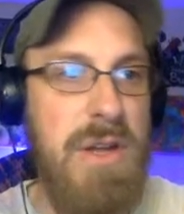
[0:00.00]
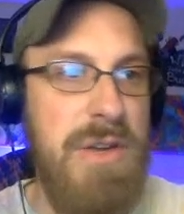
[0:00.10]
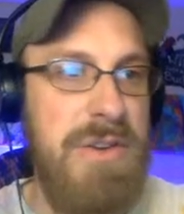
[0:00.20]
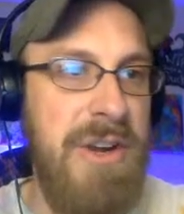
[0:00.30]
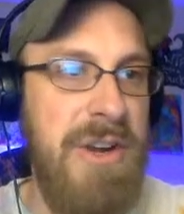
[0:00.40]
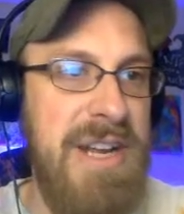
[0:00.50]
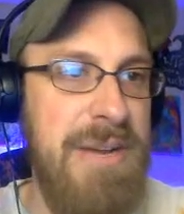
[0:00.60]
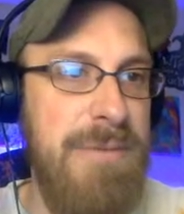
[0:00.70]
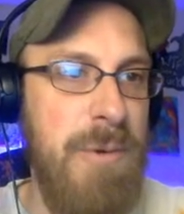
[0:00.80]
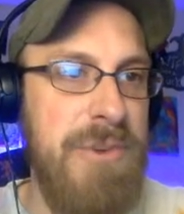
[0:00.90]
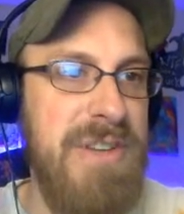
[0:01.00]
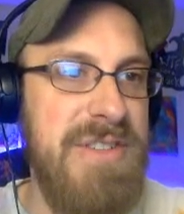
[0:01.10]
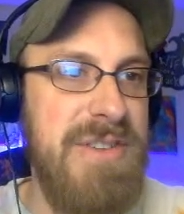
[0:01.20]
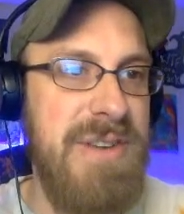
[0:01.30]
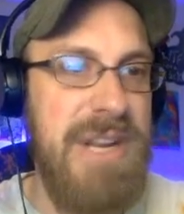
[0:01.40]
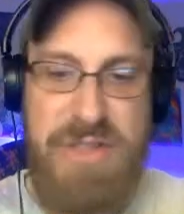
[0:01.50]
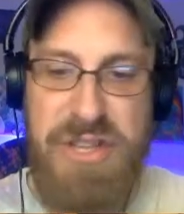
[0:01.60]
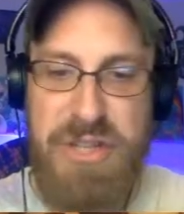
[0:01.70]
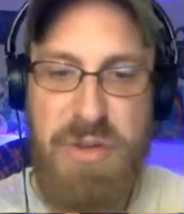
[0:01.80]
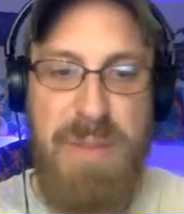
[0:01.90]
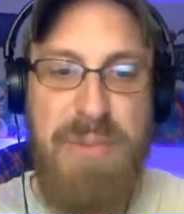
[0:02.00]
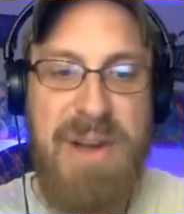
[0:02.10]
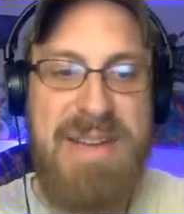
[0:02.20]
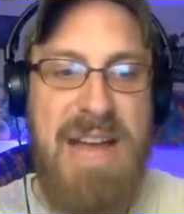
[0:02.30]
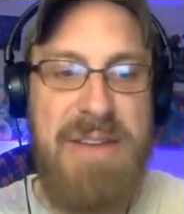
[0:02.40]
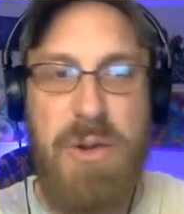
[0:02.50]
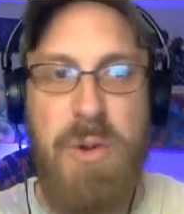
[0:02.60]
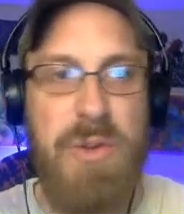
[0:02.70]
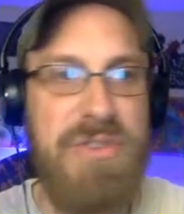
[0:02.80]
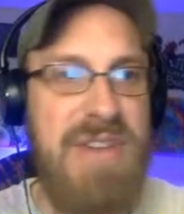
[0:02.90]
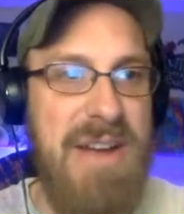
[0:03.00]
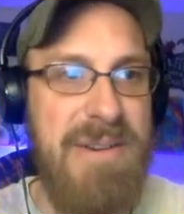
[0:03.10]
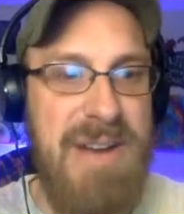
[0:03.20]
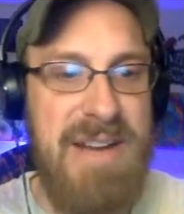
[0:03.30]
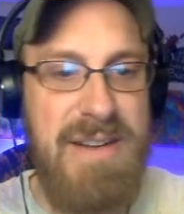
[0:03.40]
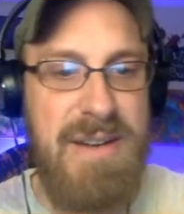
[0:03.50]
Target in a fortress. And you have to sort of like break down like old style, right?